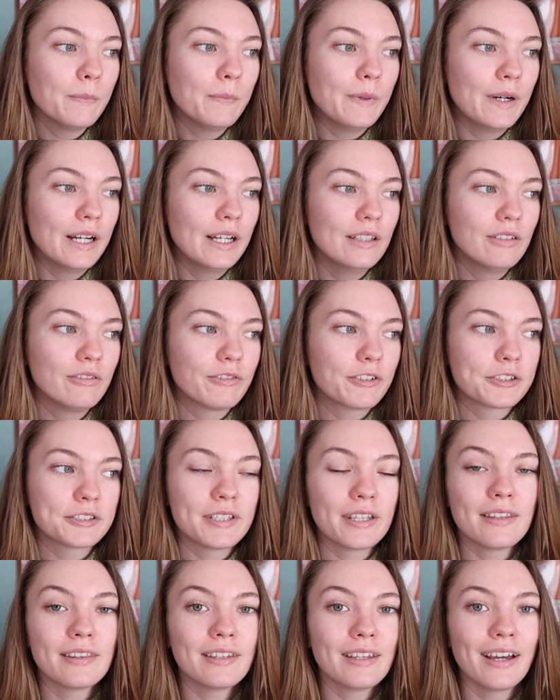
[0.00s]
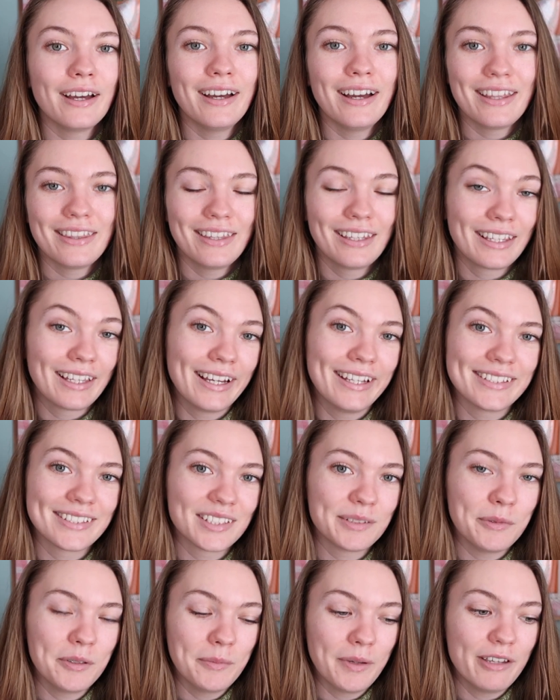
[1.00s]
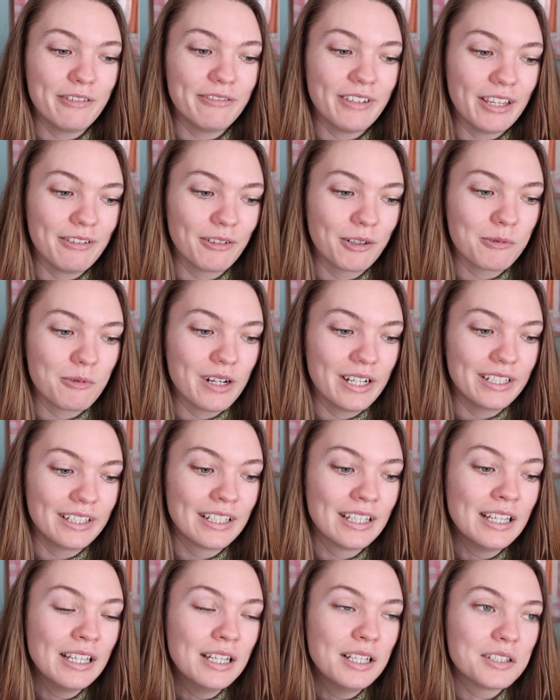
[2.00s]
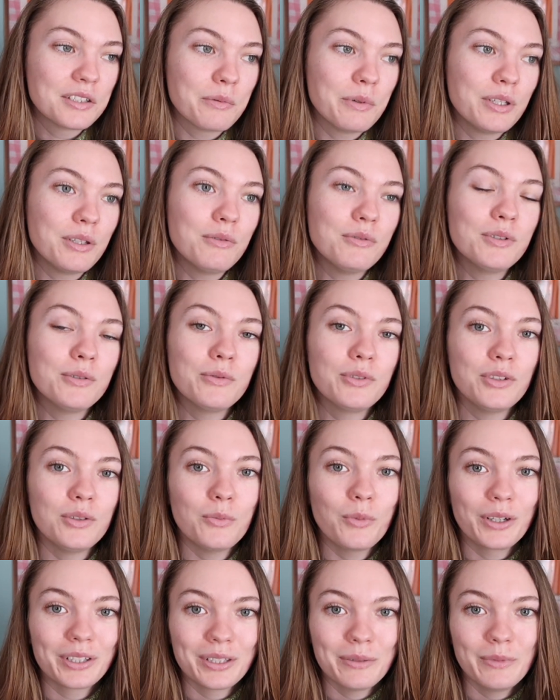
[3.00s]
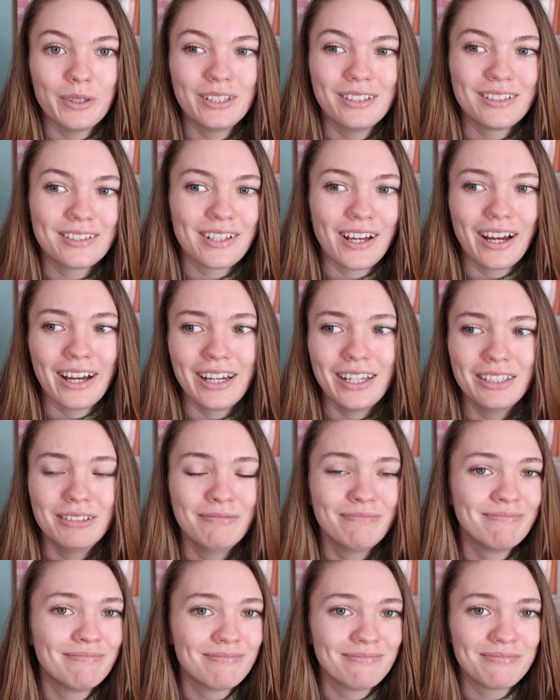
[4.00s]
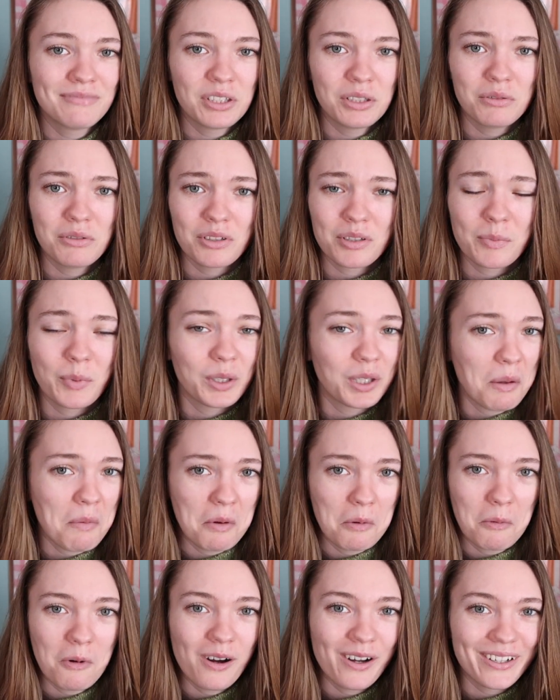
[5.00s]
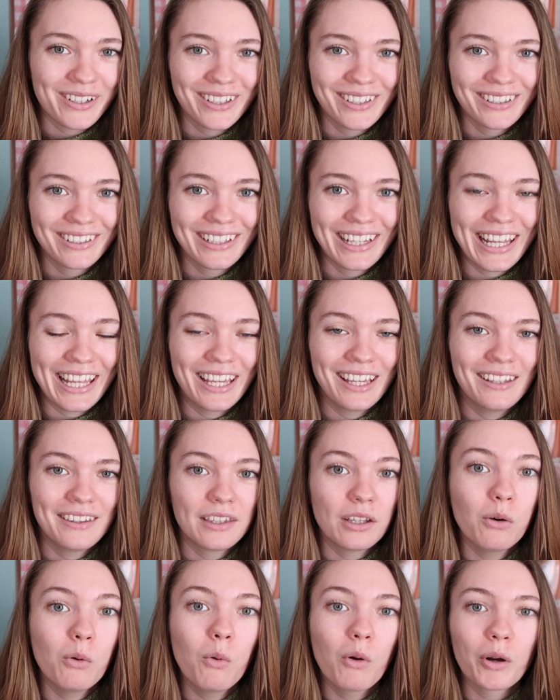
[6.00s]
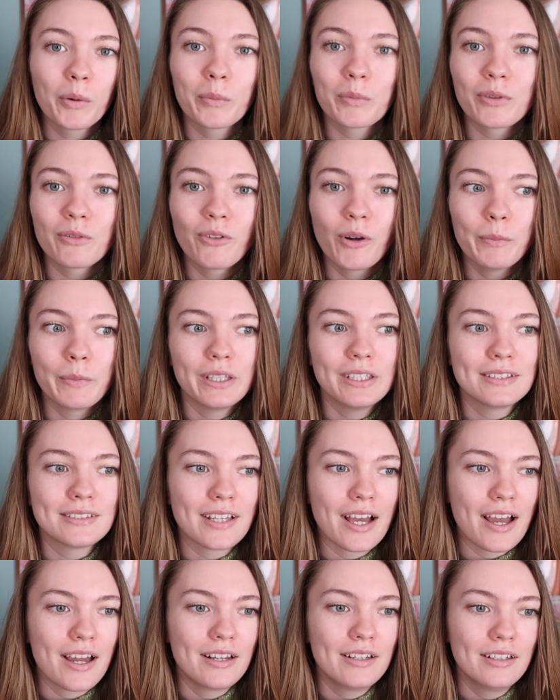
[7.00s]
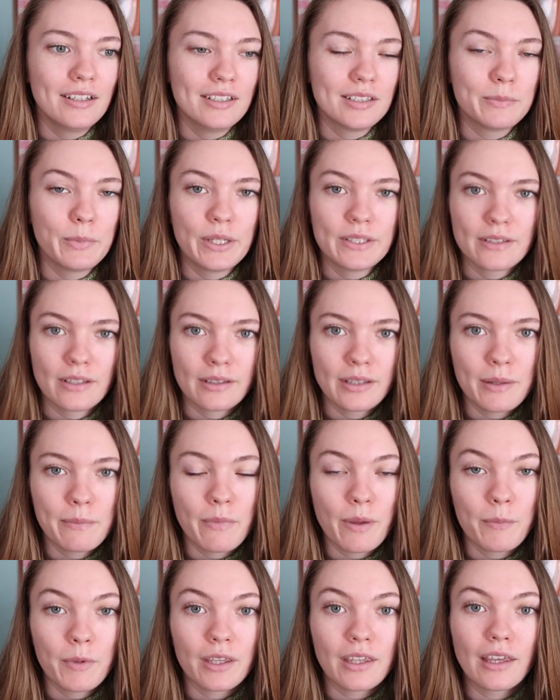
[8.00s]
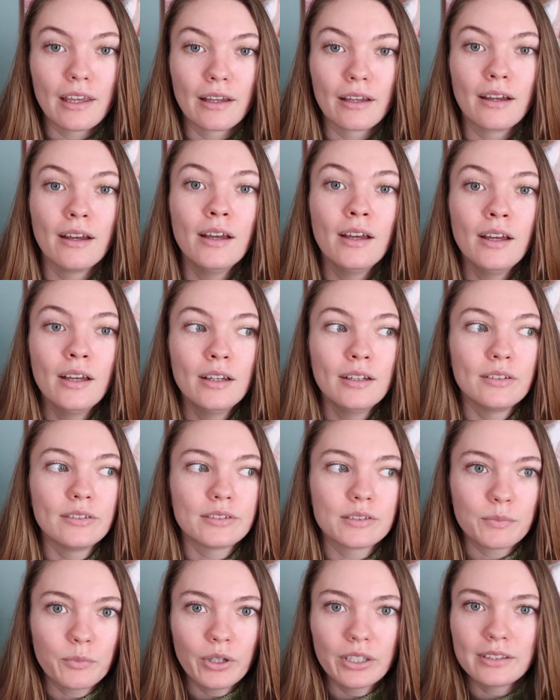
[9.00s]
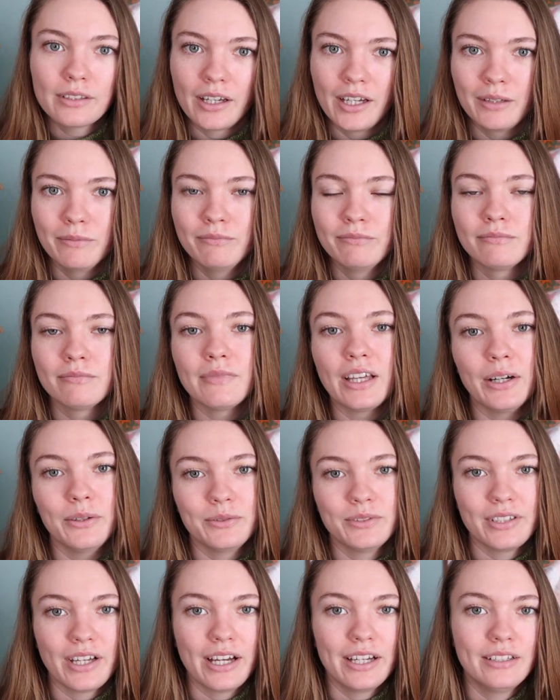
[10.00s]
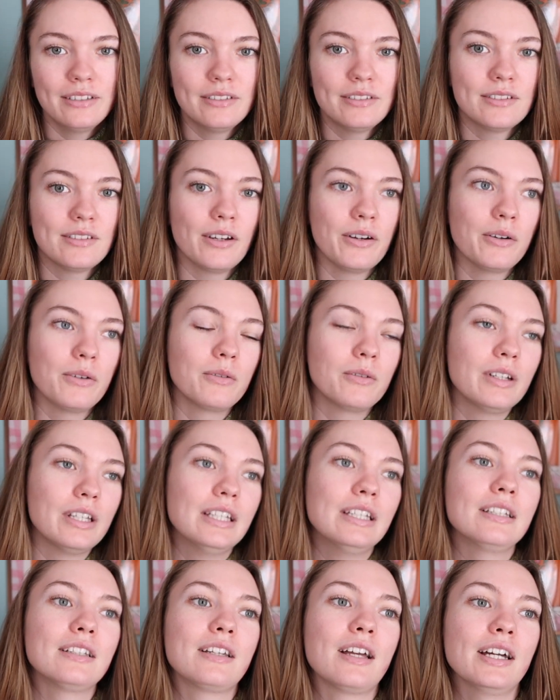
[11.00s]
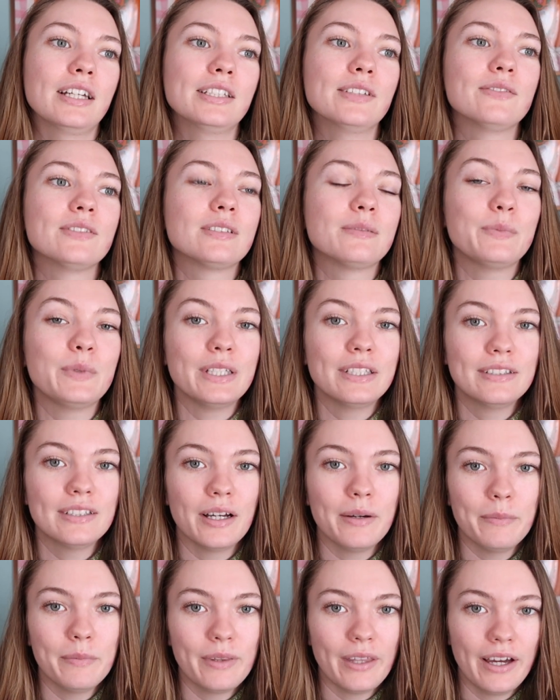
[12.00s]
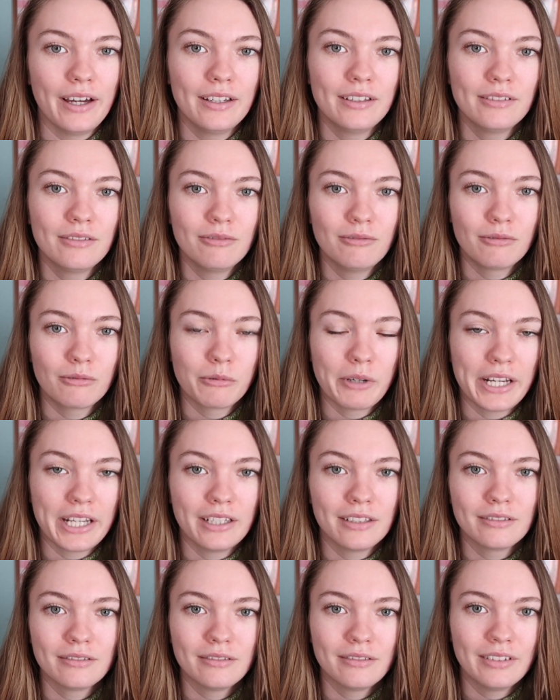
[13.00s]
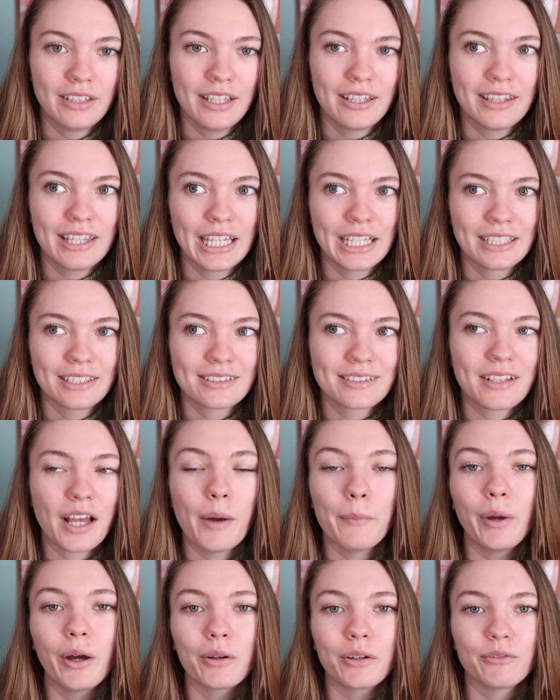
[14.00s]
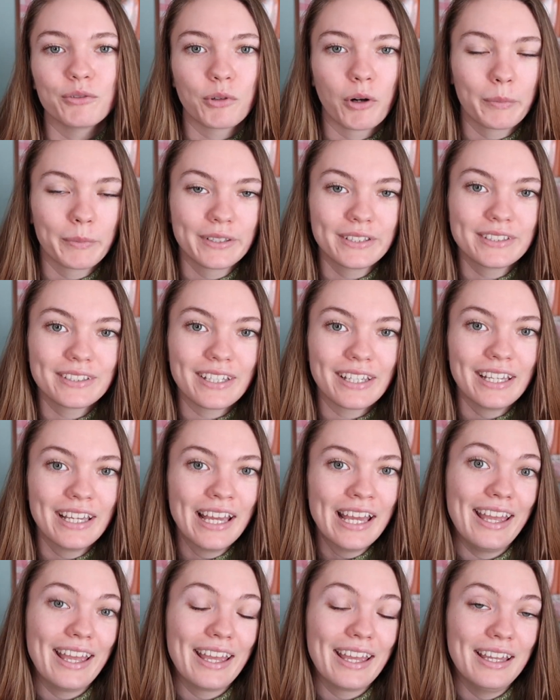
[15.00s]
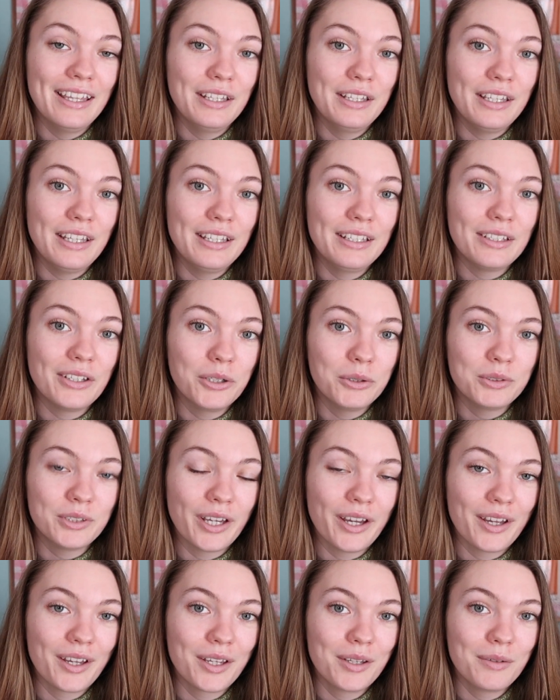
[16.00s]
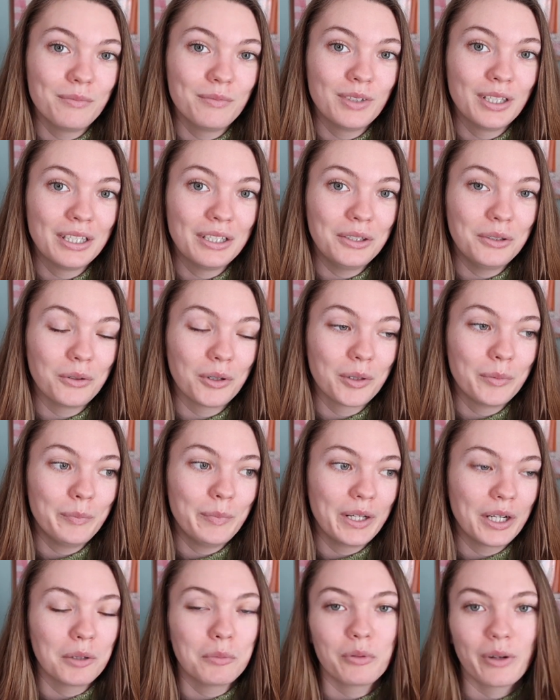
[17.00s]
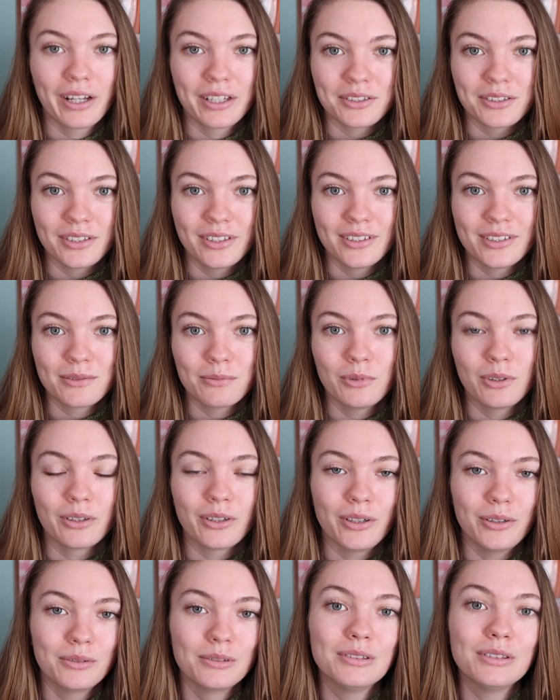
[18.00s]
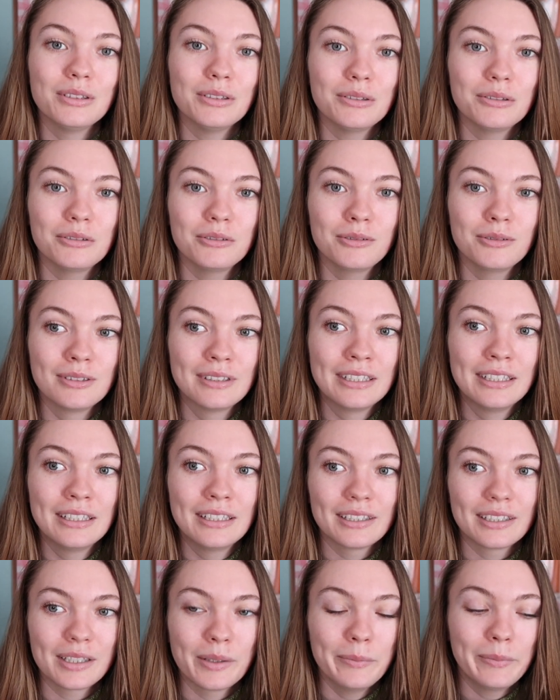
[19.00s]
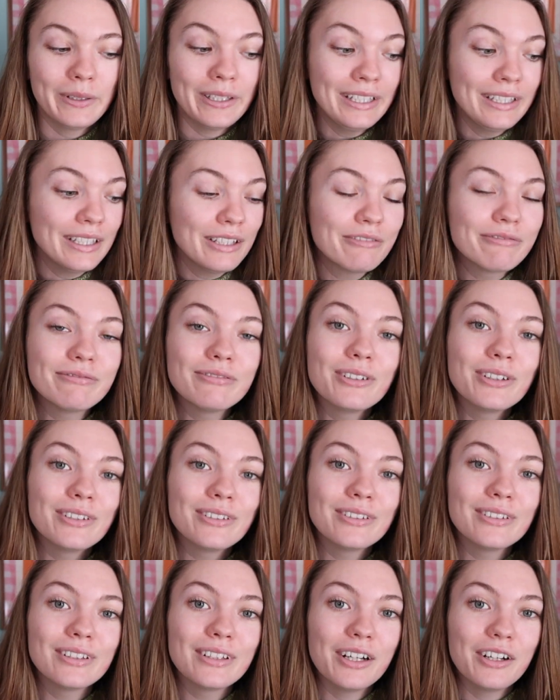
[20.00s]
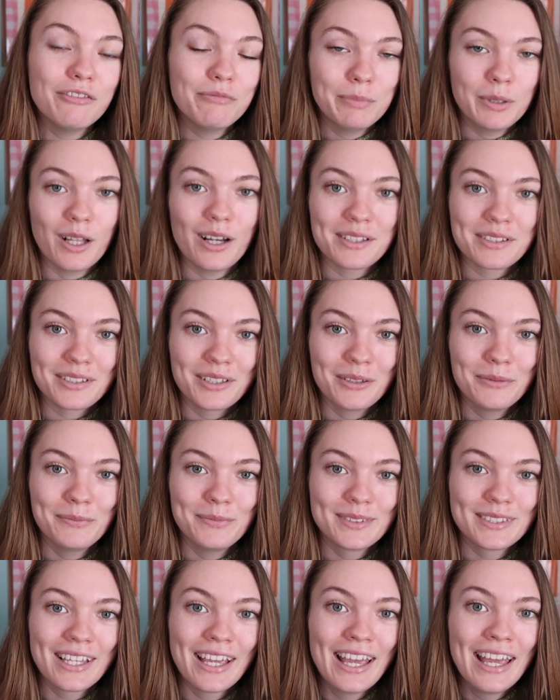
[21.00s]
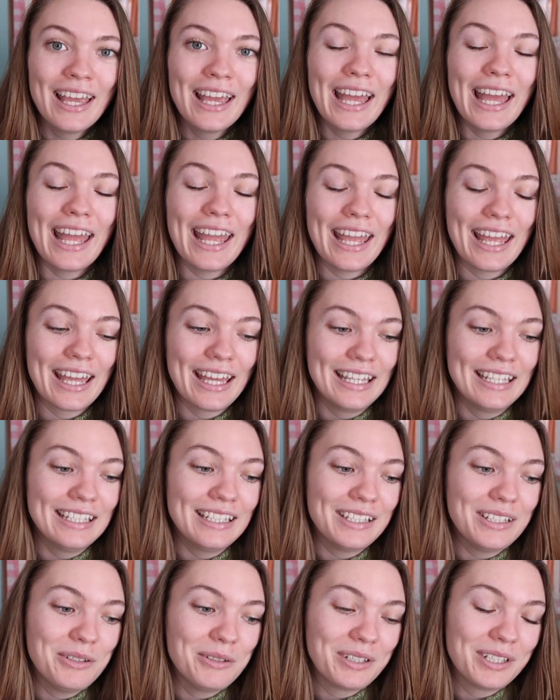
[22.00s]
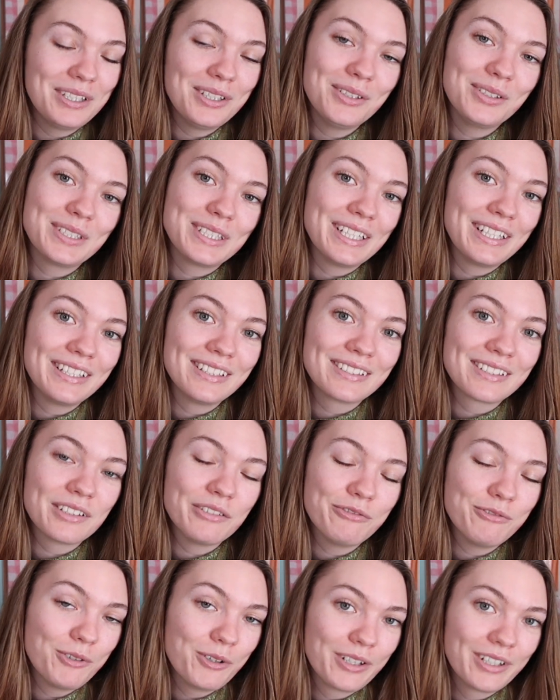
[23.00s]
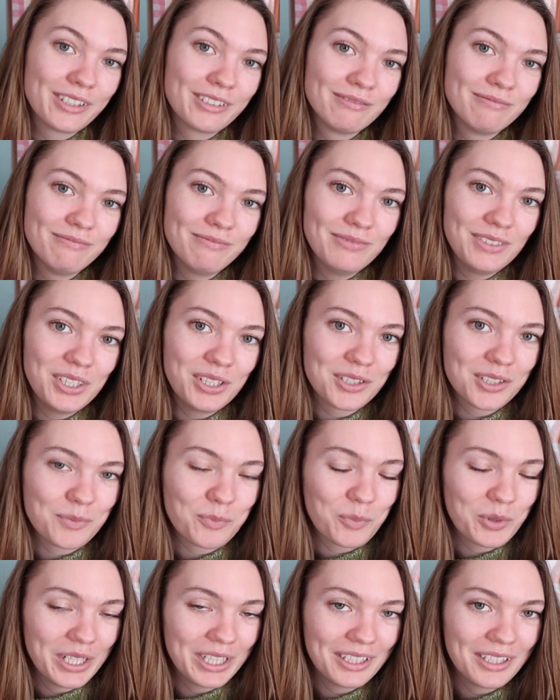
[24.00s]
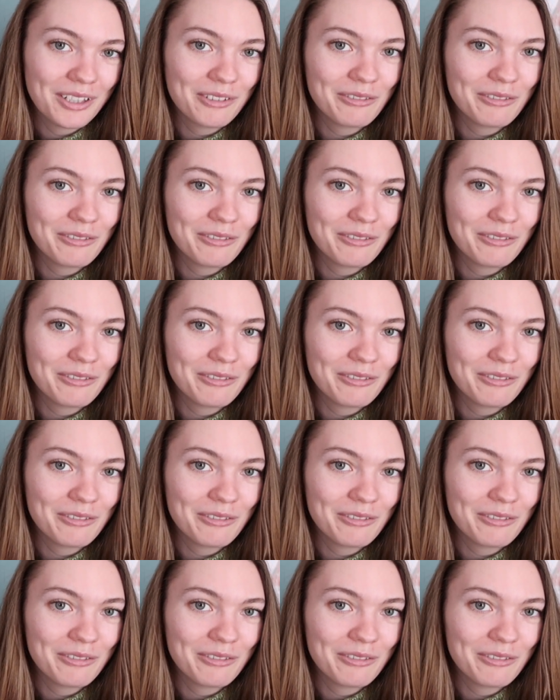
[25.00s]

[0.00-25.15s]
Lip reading: But forsythia I think has to be my favorite one. So what you do when you bring them inside, you just put them in water, and the warmth from inside is basically mimicking springtime outside. So it kind of speeds up that rate that things come out of dormancy, and in no time your bare branches will go to completely full of blossoms, and you can use these for your spring